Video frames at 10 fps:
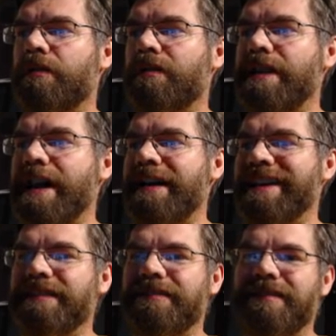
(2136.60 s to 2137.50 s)
Yeah,
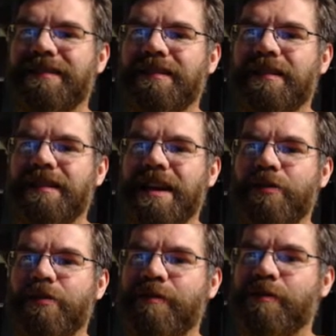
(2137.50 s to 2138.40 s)
and
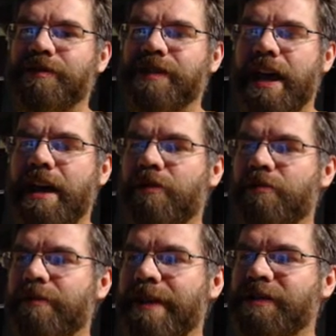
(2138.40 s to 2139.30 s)
who knows how
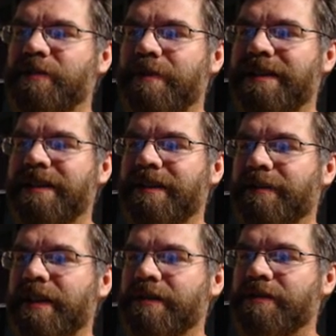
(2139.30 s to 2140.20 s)
the matchmaking
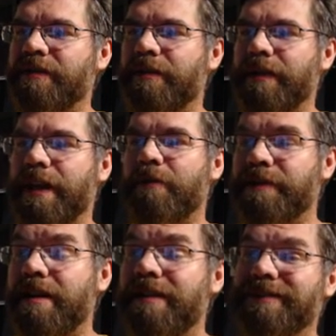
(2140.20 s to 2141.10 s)
and things are going, like we
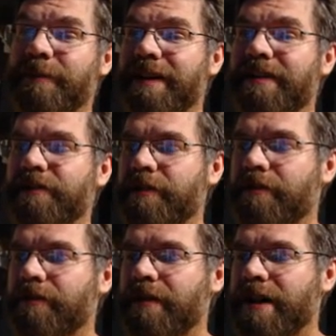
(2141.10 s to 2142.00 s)
talked about. You
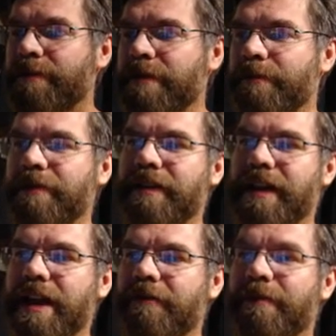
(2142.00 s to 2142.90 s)
know, a lot of people can
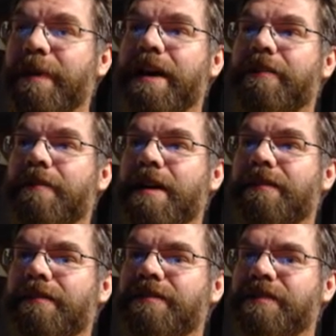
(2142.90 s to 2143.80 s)
have padded
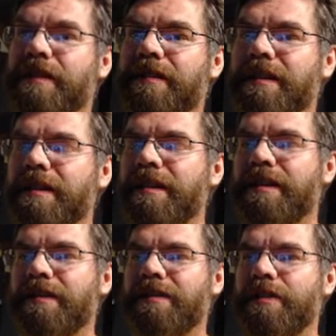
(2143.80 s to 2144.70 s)
records, and,
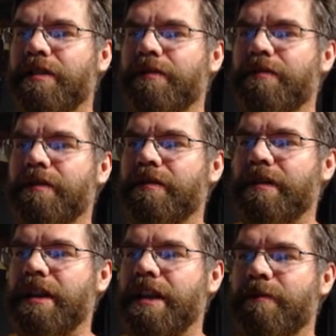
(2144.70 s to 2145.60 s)
you know,
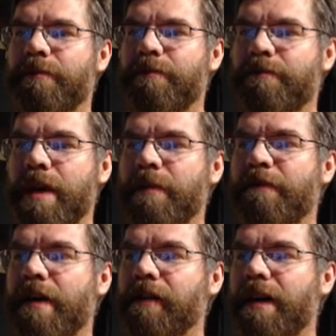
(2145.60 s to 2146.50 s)
he maybe
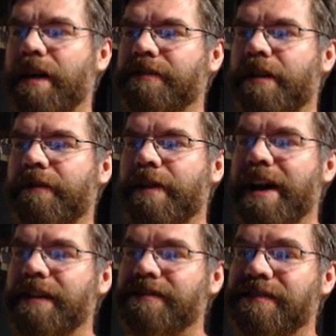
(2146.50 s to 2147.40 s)
fought a lot of tough
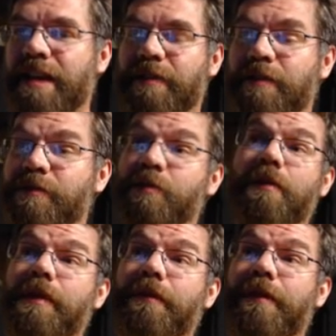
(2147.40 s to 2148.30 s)
guys. I mean, he was
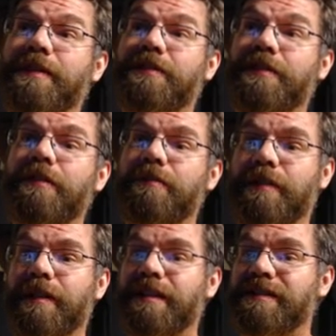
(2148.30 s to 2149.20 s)
willing to fight you
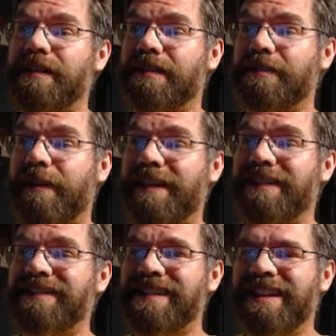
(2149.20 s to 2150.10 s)
in his six fights.